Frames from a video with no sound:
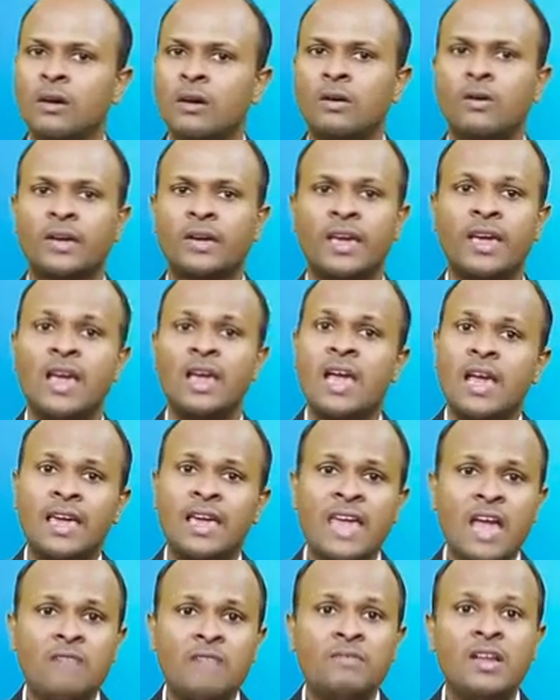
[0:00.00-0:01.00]
Okay,
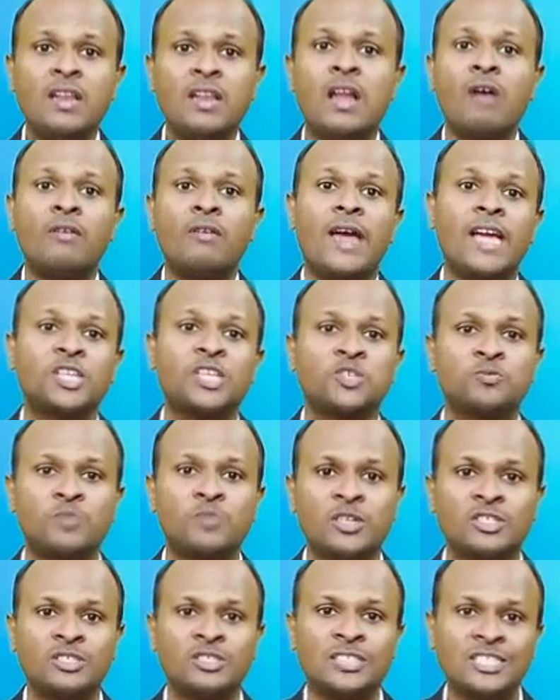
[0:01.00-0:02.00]
can we now
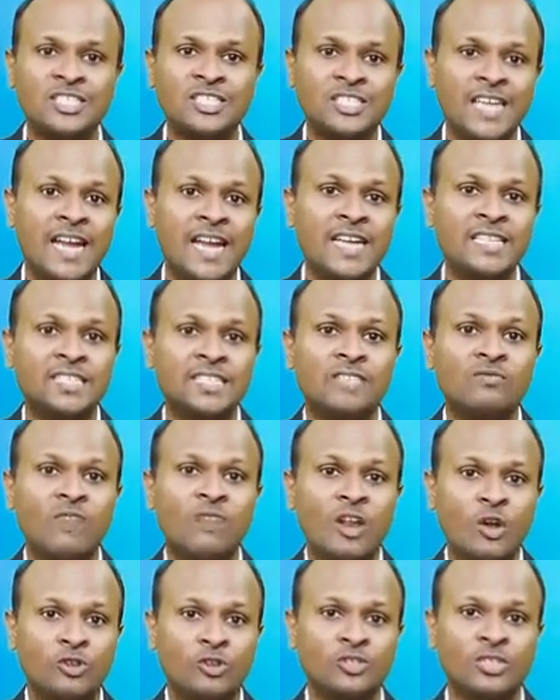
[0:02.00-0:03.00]
express the change in
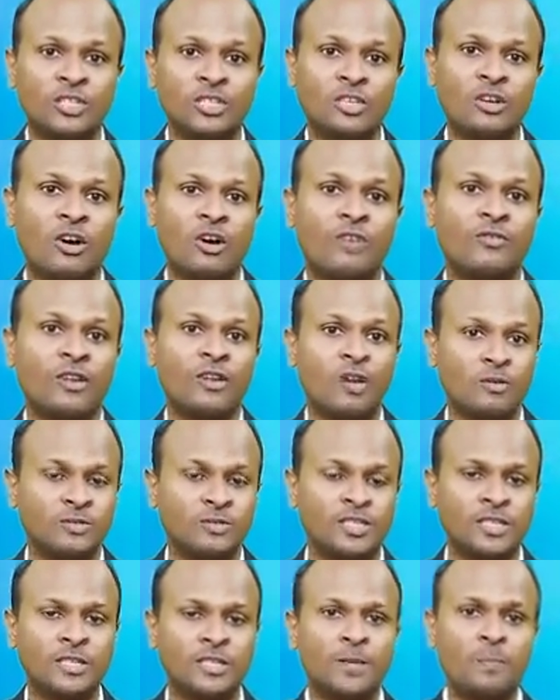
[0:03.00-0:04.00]
velocity of an
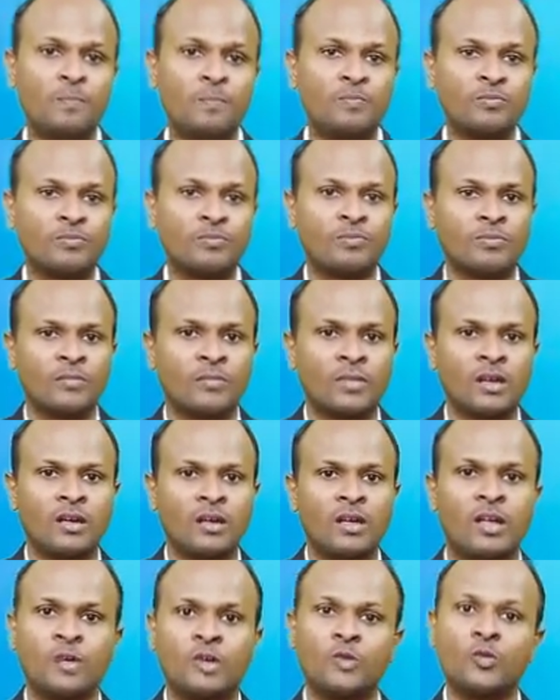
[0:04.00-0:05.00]
object?
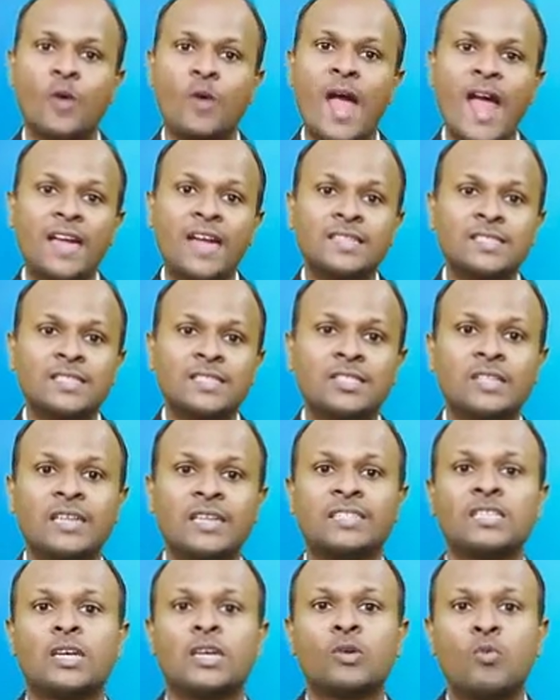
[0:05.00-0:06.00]
To answer
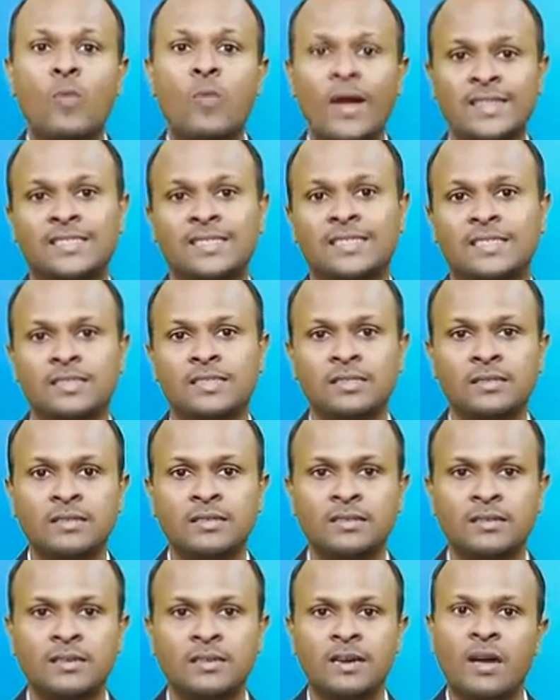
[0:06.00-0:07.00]
such a question,
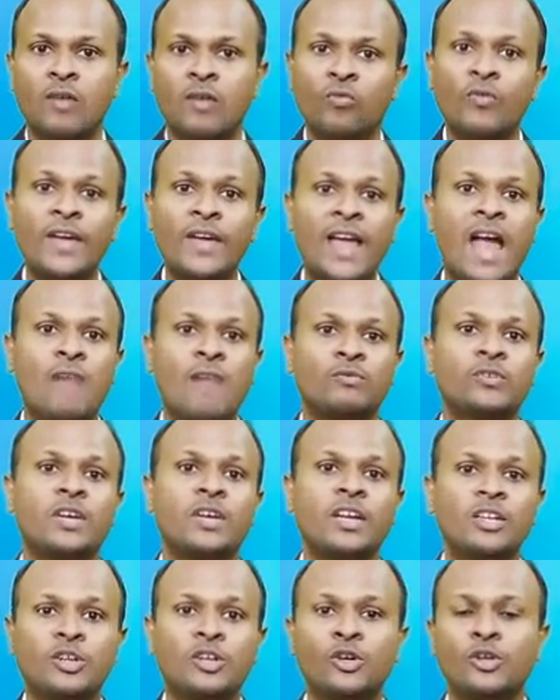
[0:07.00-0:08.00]
we have to
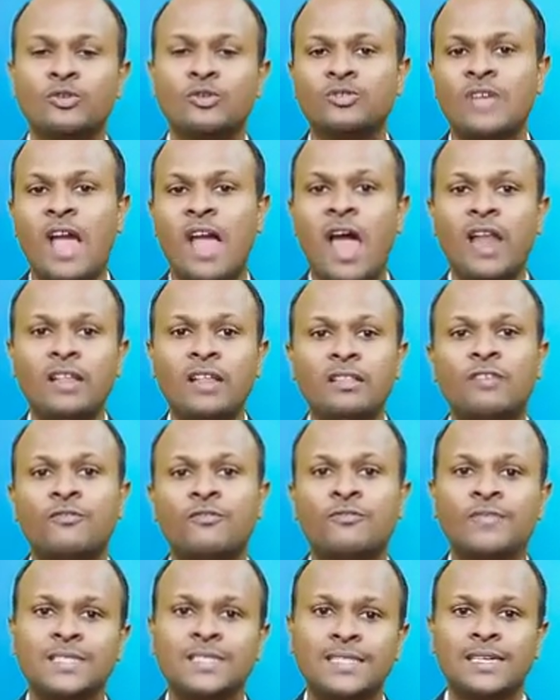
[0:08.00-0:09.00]
introduce another
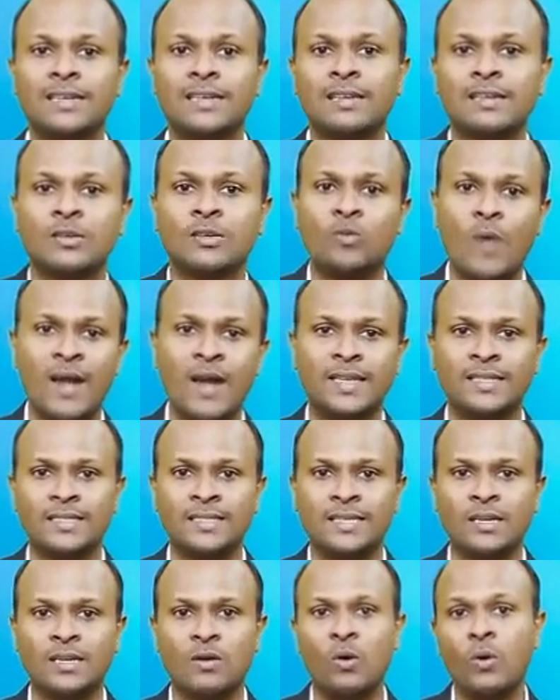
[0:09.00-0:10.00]
physical
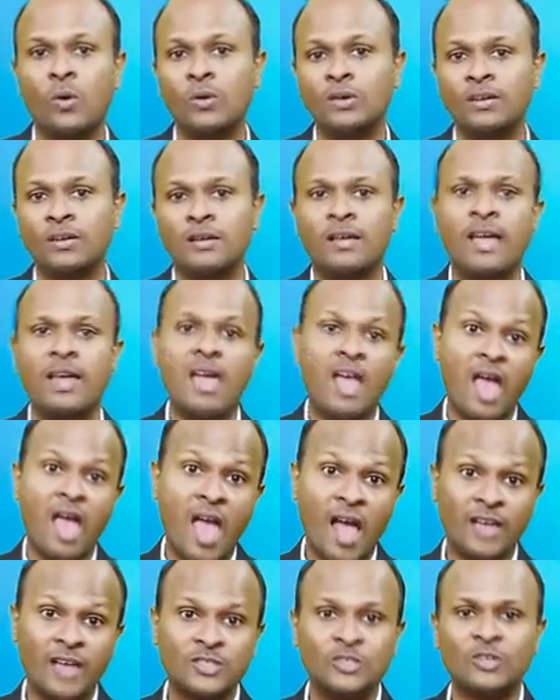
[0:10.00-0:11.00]
quantity called
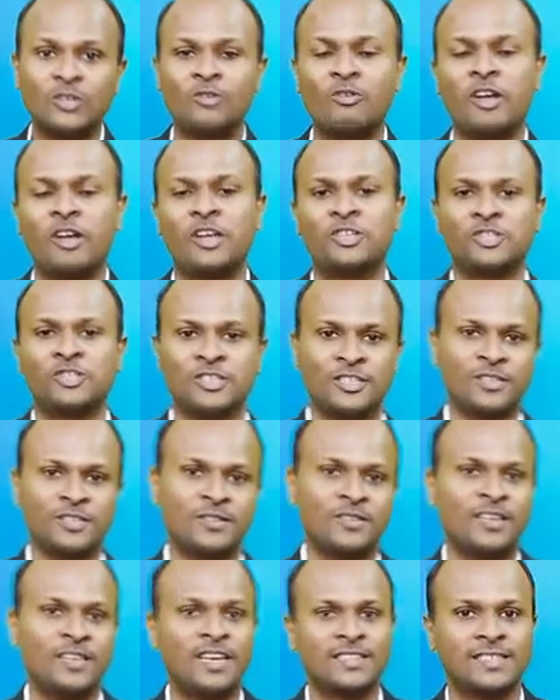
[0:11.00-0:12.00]

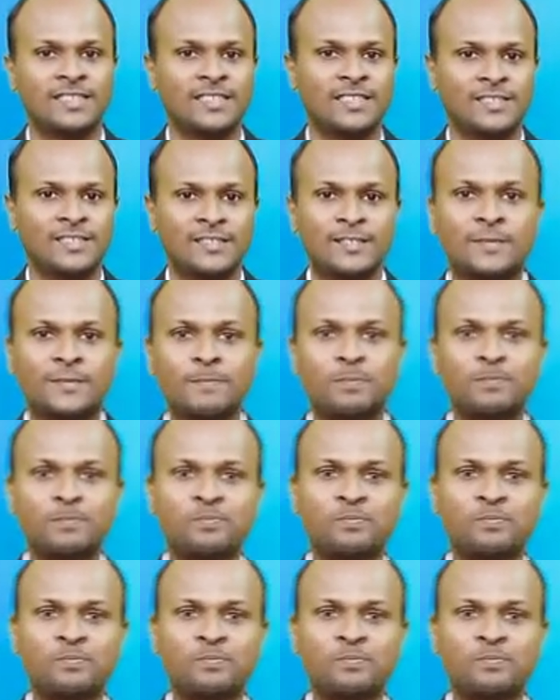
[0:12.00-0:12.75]
acceleration. Yes, it is.